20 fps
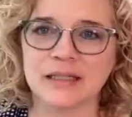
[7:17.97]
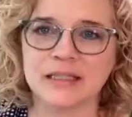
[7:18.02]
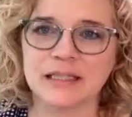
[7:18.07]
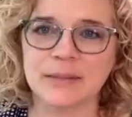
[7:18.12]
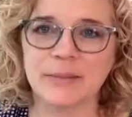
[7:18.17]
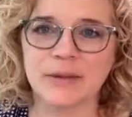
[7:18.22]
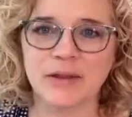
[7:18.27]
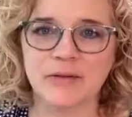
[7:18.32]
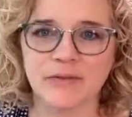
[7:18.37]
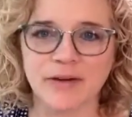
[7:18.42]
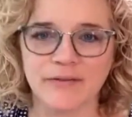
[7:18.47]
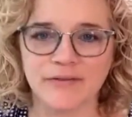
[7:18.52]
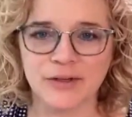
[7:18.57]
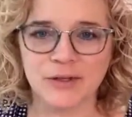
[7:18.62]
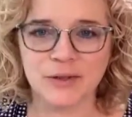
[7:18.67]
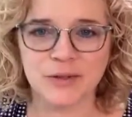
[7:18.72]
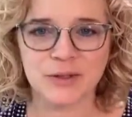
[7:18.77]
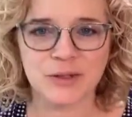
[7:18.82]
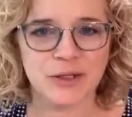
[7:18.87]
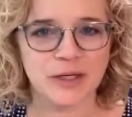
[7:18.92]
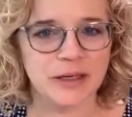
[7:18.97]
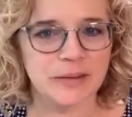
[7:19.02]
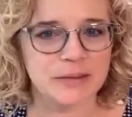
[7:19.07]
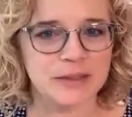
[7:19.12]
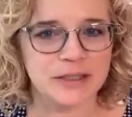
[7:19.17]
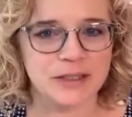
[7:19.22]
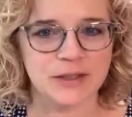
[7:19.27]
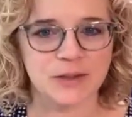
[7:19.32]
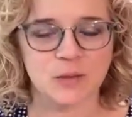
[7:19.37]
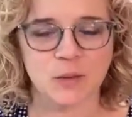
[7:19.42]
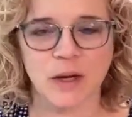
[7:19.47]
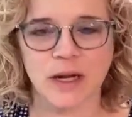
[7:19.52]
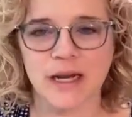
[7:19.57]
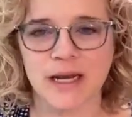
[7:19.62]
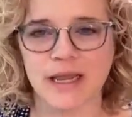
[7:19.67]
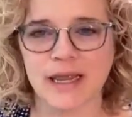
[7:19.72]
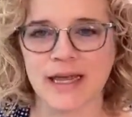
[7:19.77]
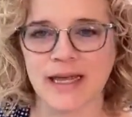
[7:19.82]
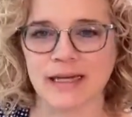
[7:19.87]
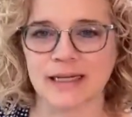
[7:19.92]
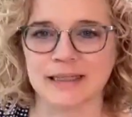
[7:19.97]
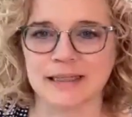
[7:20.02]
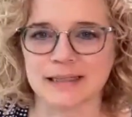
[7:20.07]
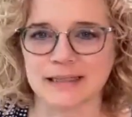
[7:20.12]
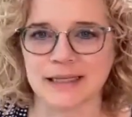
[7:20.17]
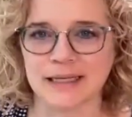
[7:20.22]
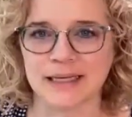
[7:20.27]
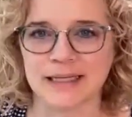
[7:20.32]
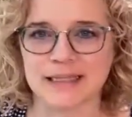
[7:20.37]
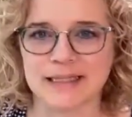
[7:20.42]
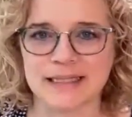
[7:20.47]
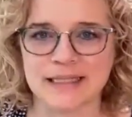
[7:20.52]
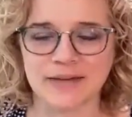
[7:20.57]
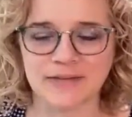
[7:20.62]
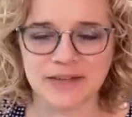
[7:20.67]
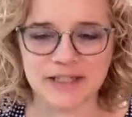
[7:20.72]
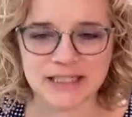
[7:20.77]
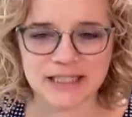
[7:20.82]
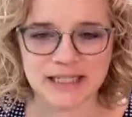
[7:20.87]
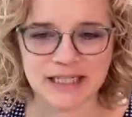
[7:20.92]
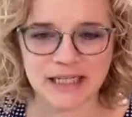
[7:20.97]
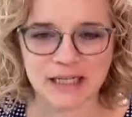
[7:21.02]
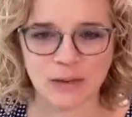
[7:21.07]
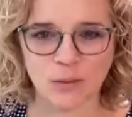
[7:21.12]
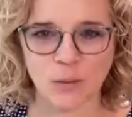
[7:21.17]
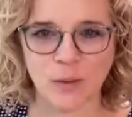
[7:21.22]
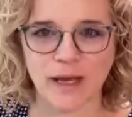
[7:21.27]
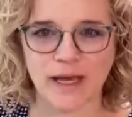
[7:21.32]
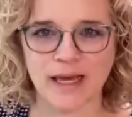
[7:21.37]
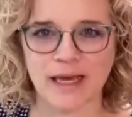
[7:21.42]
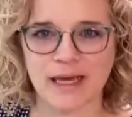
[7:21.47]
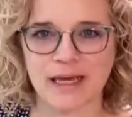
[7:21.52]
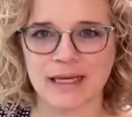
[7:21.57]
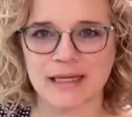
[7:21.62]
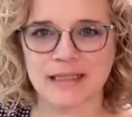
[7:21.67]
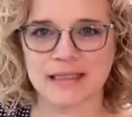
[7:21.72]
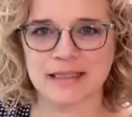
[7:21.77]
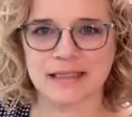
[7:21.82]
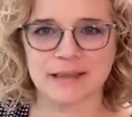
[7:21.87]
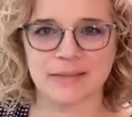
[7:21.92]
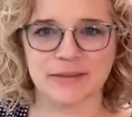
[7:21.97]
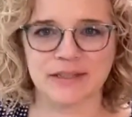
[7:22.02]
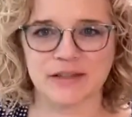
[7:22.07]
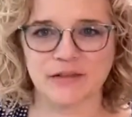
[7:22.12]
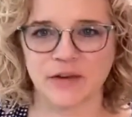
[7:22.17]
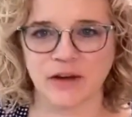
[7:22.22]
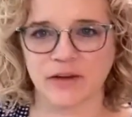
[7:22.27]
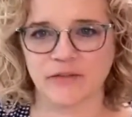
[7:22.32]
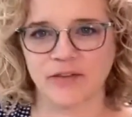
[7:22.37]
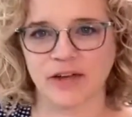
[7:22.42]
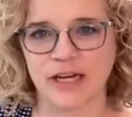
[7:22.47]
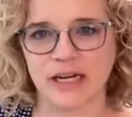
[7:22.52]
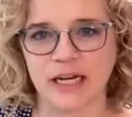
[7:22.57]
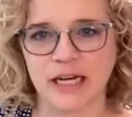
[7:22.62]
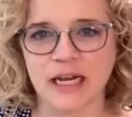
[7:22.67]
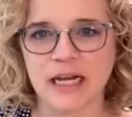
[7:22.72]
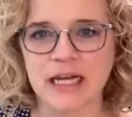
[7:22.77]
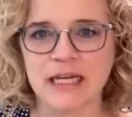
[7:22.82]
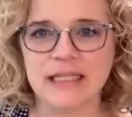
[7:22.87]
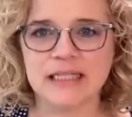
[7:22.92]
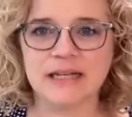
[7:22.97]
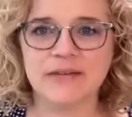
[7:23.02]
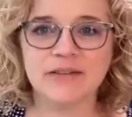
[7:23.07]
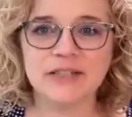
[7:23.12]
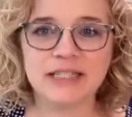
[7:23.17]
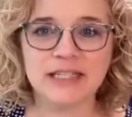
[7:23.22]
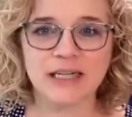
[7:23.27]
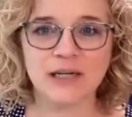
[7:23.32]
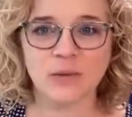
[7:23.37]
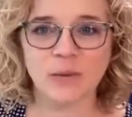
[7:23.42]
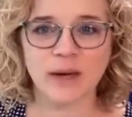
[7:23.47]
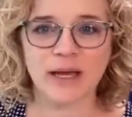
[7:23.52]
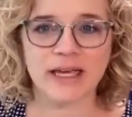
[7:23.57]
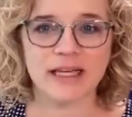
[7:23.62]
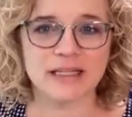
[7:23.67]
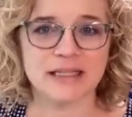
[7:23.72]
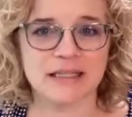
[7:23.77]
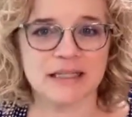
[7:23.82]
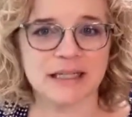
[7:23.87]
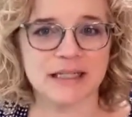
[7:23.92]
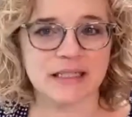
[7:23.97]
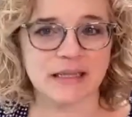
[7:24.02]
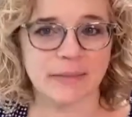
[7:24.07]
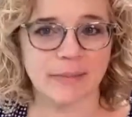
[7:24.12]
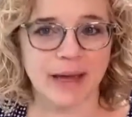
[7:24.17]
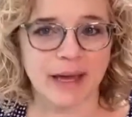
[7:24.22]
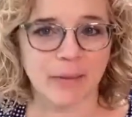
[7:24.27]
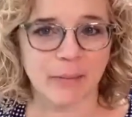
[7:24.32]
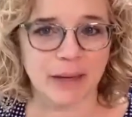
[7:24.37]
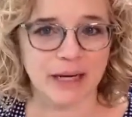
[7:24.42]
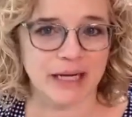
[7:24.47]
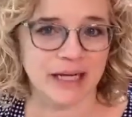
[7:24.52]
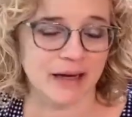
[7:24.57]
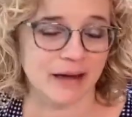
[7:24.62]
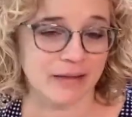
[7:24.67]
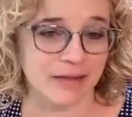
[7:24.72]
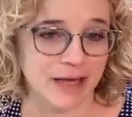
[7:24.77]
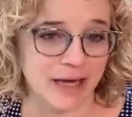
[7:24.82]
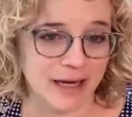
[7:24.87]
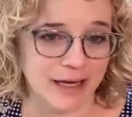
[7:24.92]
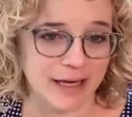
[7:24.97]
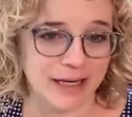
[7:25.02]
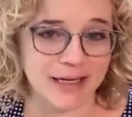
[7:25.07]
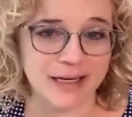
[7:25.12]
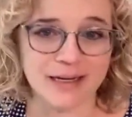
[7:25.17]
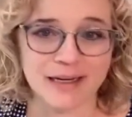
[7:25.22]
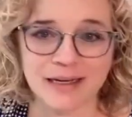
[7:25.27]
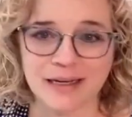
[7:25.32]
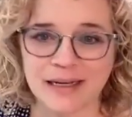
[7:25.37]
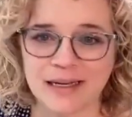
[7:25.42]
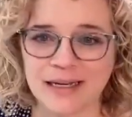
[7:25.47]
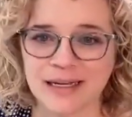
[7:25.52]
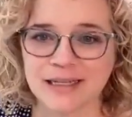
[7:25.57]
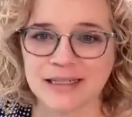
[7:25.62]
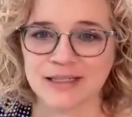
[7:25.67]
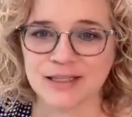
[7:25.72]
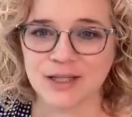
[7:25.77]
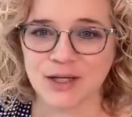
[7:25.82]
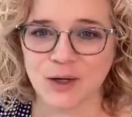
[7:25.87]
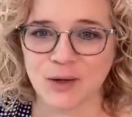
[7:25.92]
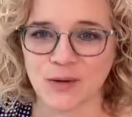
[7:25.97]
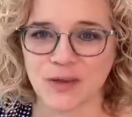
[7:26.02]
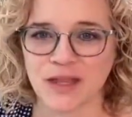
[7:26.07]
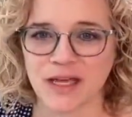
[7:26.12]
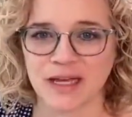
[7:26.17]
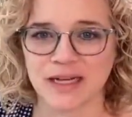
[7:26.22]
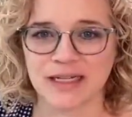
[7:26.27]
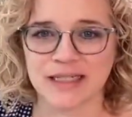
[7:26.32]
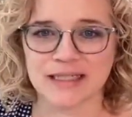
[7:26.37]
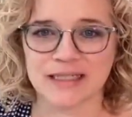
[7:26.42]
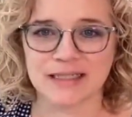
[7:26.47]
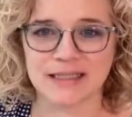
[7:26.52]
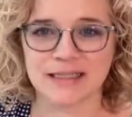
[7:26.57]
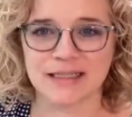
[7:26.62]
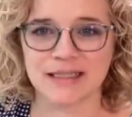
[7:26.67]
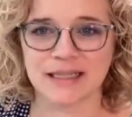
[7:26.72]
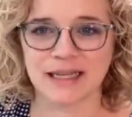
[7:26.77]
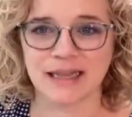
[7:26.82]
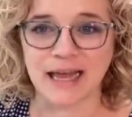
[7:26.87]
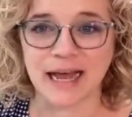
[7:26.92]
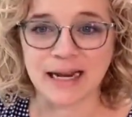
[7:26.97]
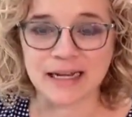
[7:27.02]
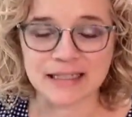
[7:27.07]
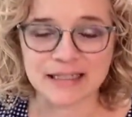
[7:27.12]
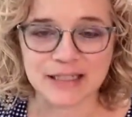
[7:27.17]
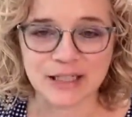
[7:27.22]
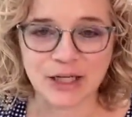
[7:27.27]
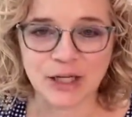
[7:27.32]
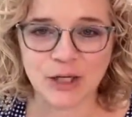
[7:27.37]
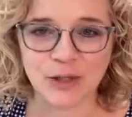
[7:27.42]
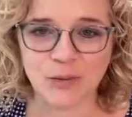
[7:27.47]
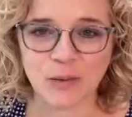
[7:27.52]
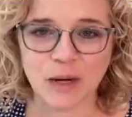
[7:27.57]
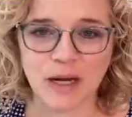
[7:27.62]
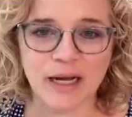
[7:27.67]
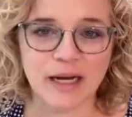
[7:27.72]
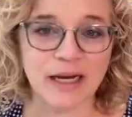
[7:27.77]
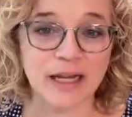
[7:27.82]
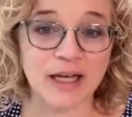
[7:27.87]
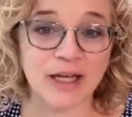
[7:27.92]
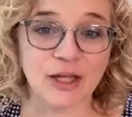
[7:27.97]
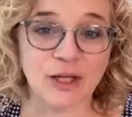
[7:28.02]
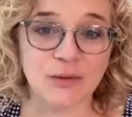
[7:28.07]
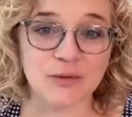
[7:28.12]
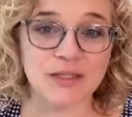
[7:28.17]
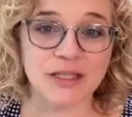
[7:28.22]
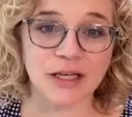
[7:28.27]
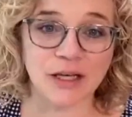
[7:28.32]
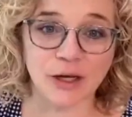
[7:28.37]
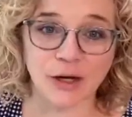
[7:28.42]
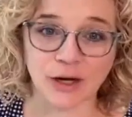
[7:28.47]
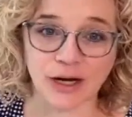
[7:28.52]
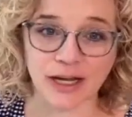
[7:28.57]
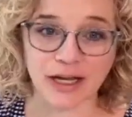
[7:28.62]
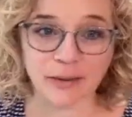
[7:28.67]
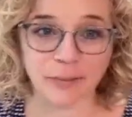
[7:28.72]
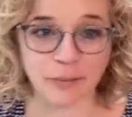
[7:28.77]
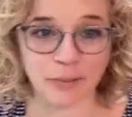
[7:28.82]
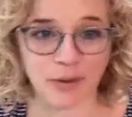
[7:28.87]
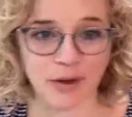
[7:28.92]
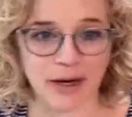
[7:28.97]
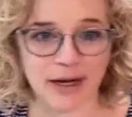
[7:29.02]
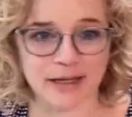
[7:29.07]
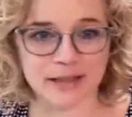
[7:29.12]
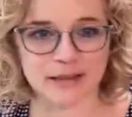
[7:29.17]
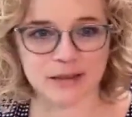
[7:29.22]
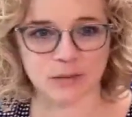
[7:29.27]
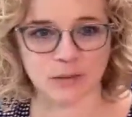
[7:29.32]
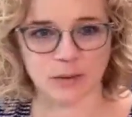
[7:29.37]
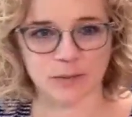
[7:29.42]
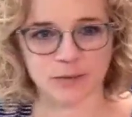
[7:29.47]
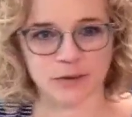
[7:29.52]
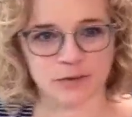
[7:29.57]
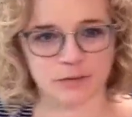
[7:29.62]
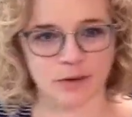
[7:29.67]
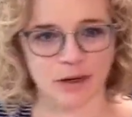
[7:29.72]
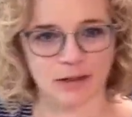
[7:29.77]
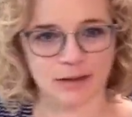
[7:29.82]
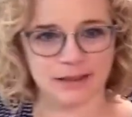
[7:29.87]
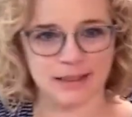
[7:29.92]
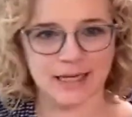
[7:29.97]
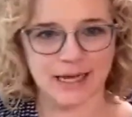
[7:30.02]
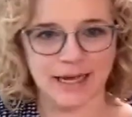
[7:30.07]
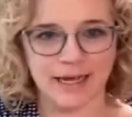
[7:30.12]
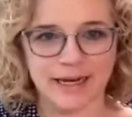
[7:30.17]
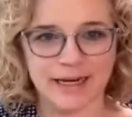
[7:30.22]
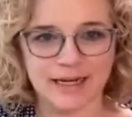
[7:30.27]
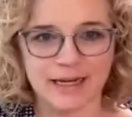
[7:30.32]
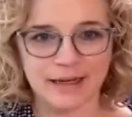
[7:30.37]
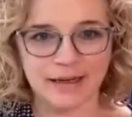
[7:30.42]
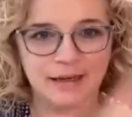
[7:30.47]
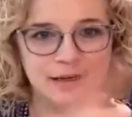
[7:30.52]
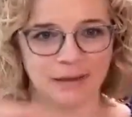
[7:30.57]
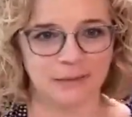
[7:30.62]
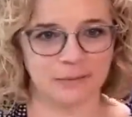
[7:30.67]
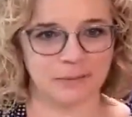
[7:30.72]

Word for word: some of the revenue streams. There's one that is like 17 ways. Let me see if I can find it. 17 ways to make money online. So that is that is a good one. Using your heat press. Whoops, wrong side.